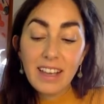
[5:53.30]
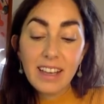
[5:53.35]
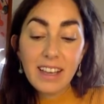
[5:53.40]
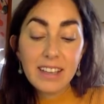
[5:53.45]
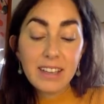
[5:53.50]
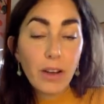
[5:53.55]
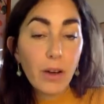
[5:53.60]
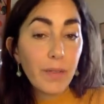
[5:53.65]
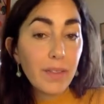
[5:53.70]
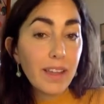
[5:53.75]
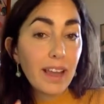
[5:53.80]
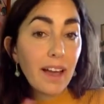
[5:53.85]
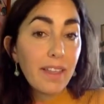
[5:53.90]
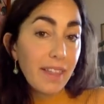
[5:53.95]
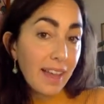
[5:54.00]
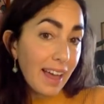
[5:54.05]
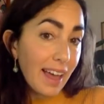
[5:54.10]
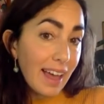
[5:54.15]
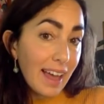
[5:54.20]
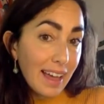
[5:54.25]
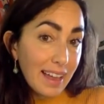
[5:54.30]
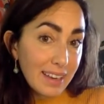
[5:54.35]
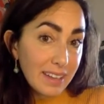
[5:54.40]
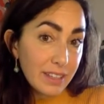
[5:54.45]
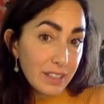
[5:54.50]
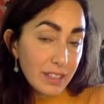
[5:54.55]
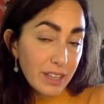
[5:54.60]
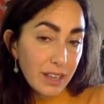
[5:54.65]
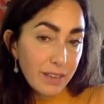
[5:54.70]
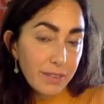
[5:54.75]
Now, on the other
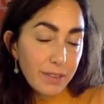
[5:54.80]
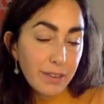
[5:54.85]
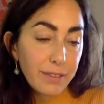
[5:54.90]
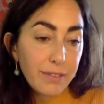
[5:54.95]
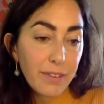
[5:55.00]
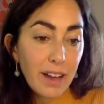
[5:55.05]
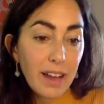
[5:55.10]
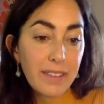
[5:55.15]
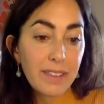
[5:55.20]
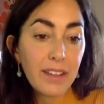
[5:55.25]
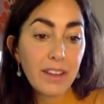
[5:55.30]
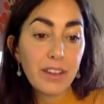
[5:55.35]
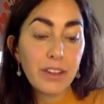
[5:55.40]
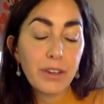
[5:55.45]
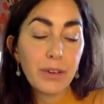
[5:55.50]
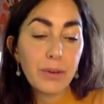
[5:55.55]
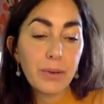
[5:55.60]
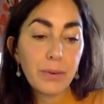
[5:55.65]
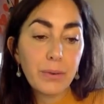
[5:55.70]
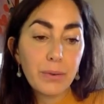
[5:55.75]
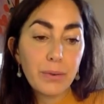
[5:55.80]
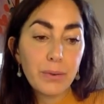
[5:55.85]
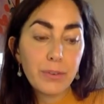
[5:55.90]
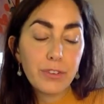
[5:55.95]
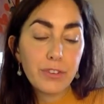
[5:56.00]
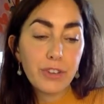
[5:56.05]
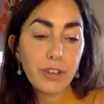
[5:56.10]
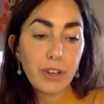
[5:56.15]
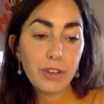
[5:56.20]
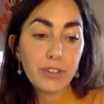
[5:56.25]
hand, if you find that you
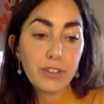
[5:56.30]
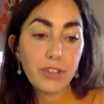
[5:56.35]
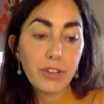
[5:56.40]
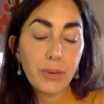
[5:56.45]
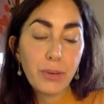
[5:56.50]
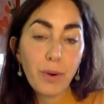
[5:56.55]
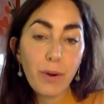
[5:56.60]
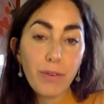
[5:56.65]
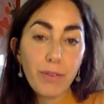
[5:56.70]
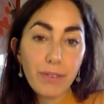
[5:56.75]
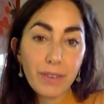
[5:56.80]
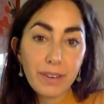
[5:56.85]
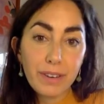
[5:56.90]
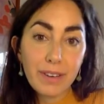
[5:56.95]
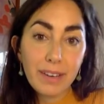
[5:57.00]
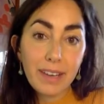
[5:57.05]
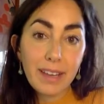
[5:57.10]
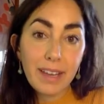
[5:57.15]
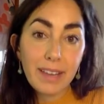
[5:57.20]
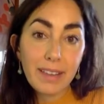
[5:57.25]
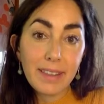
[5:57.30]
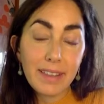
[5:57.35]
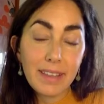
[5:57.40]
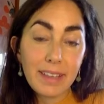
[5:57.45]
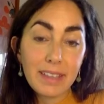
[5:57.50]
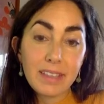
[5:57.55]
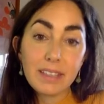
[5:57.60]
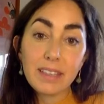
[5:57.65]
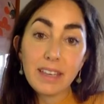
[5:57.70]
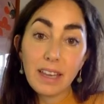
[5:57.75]
are too often in
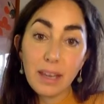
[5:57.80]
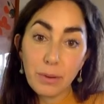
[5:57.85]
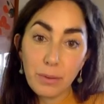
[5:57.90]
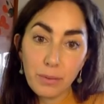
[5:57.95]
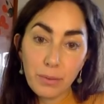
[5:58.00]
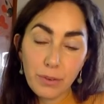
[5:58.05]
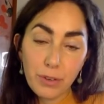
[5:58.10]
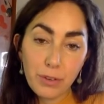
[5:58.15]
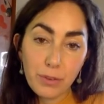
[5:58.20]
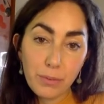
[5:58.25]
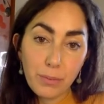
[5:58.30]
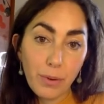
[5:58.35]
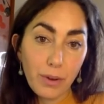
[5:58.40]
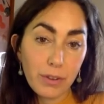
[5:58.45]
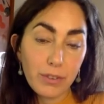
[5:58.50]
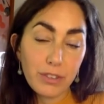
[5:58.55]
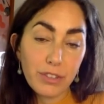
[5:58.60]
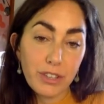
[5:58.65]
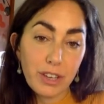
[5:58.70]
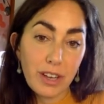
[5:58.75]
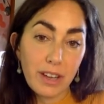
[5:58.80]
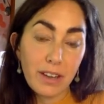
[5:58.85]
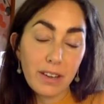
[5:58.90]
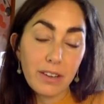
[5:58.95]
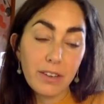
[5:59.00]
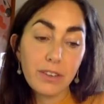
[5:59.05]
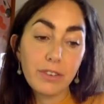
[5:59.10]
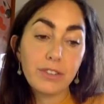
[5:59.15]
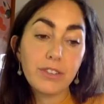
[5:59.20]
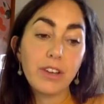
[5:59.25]
this inward posture,
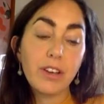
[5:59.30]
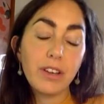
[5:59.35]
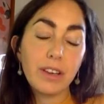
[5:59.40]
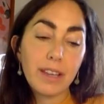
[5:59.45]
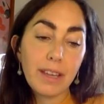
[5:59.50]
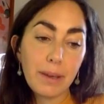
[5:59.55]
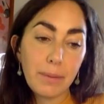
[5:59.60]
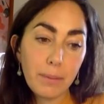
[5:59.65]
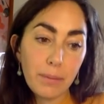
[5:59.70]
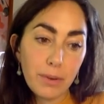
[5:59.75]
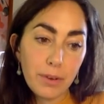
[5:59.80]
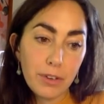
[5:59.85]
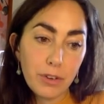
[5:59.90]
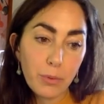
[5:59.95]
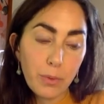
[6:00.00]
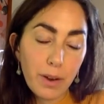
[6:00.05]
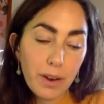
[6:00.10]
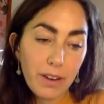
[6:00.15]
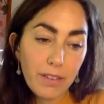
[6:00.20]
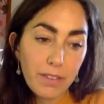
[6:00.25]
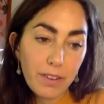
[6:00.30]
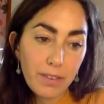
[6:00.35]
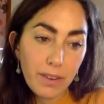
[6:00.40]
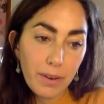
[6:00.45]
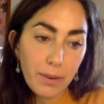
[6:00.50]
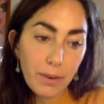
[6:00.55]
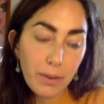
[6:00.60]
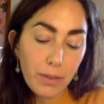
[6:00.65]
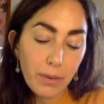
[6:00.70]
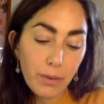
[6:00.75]
you're turning inward, aware of your
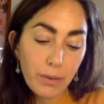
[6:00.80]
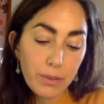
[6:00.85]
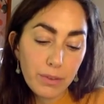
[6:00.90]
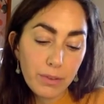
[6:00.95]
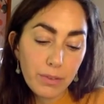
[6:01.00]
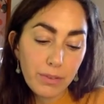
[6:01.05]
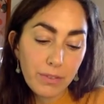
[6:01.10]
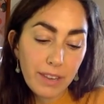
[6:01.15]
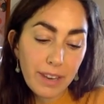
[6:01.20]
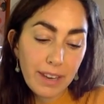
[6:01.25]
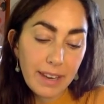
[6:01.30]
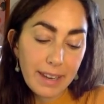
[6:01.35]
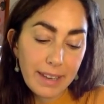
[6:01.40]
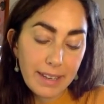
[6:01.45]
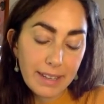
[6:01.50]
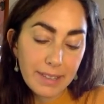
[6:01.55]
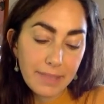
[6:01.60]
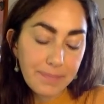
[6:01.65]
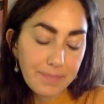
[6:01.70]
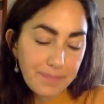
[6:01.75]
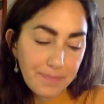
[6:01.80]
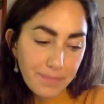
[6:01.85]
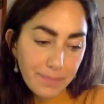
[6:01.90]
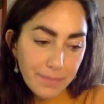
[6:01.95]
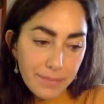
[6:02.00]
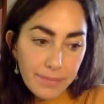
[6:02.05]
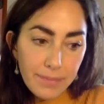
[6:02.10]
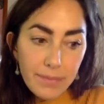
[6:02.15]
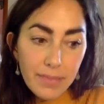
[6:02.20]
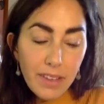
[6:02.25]
own thoughts and feelings,
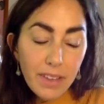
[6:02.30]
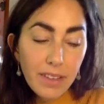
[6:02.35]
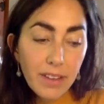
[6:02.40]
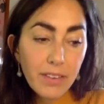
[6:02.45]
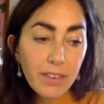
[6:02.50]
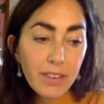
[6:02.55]
there are a